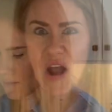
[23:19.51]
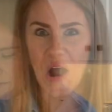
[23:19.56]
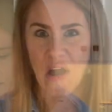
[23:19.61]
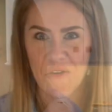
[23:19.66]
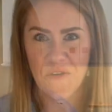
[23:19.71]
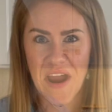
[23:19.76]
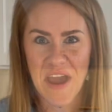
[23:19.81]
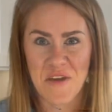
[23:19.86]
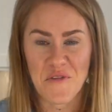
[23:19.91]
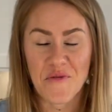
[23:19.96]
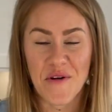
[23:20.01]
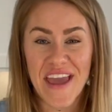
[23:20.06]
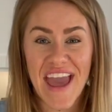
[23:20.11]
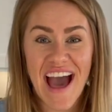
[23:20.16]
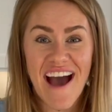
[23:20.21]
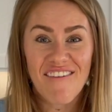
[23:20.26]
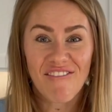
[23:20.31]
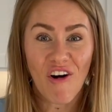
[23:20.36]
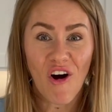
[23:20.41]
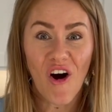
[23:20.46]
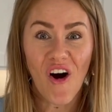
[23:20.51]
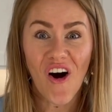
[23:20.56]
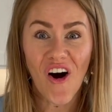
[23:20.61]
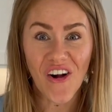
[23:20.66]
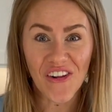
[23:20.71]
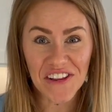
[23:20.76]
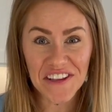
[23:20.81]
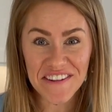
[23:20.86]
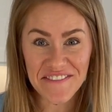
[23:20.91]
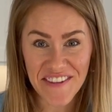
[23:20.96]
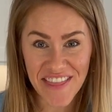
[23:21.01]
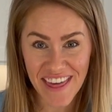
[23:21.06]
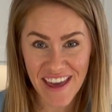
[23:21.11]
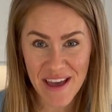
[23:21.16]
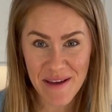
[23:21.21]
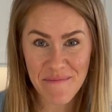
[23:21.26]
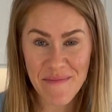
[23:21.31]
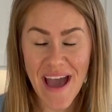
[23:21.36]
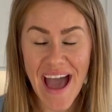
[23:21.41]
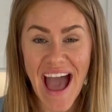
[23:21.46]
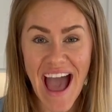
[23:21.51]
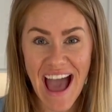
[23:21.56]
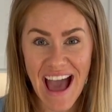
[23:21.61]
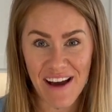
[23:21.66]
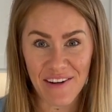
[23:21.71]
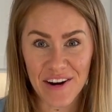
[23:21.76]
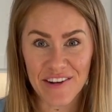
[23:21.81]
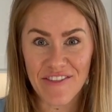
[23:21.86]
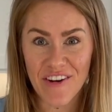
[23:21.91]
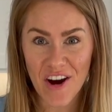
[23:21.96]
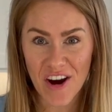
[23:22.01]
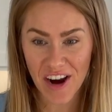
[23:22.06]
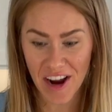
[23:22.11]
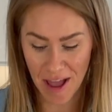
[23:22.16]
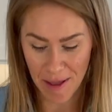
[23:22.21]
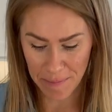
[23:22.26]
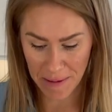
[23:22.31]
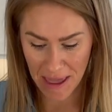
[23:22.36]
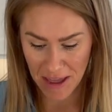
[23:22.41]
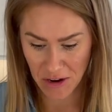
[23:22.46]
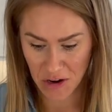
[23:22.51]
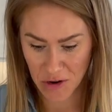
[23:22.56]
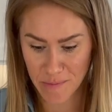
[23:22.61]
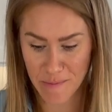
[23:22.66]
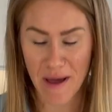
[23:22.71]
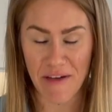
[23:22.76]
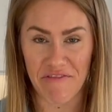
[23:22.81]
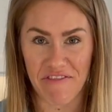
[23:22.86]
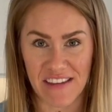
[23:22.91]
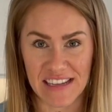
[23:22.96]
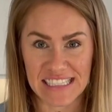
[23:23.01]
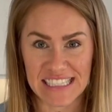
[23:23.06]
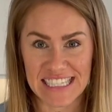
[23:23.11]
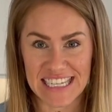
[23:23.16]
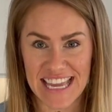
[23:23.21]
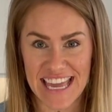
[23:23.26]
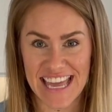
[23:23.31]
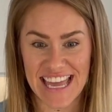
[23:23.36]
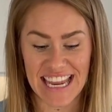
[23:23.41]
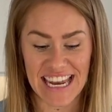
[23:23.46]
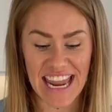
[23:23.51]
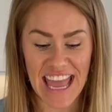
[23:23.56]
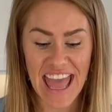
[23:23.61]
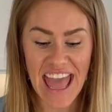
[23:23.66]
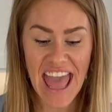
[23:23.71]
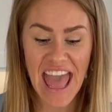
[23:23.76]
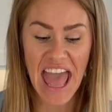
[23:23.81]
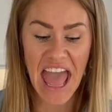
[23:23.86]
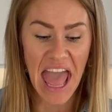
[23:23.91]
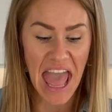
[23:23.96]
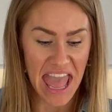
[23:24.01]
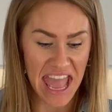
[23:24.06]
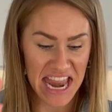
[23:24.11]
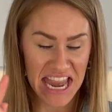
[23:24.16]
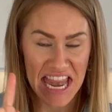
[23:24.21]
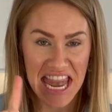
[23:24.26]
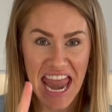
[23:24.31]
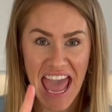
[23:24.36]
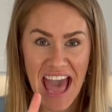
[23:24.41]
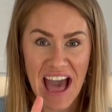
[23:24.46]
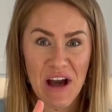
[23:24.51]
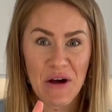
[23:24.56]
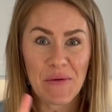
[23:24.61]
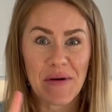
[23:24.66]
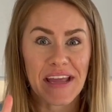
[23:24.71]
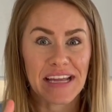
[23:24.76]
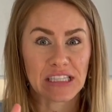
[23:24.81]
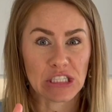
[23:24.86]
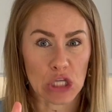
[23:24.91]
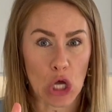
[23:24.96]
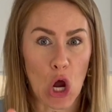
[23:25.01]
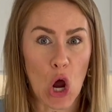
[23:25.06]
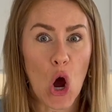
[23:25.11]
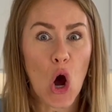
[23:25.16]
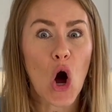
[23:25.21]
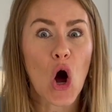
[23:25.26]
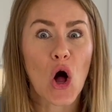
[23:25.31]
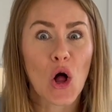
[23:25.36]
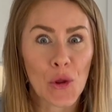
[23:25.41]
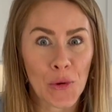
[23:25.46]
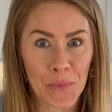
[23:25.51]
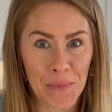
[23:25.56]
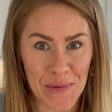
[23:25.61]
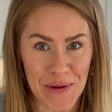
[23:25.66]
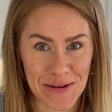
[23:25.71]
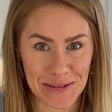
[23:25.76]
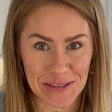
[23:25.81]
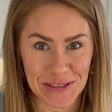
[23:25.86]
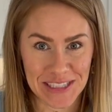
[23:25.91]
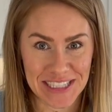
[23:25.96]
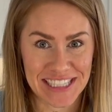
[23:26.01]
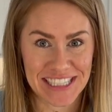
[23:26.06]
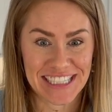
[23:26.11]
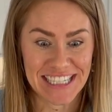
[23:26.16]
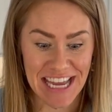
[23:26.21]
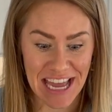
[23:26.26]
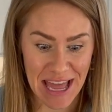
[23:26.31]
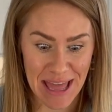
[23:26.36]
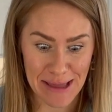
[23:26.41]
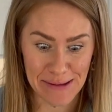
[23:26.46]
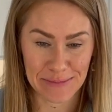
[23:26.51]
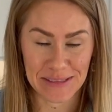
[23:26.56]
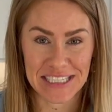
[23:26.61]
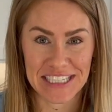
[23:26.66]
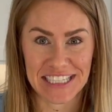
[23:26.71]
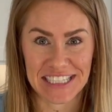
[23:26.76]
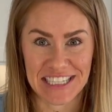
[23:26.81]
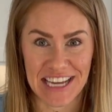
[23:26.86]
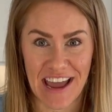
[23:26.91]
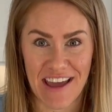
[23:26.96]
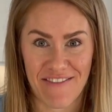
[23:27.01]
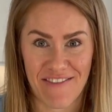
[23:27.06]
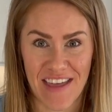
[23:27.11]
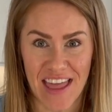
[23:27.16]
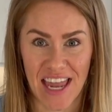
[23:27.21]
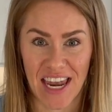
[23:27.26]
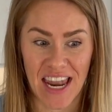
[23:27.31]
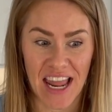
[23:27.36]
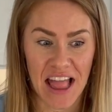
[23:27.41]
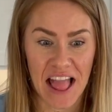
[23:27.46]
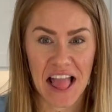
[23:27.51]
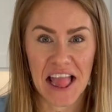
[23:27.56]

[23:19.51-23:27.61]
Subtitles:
All right, we have all of them out of our cupcake or muffin tin, and now it's almost time to dive in.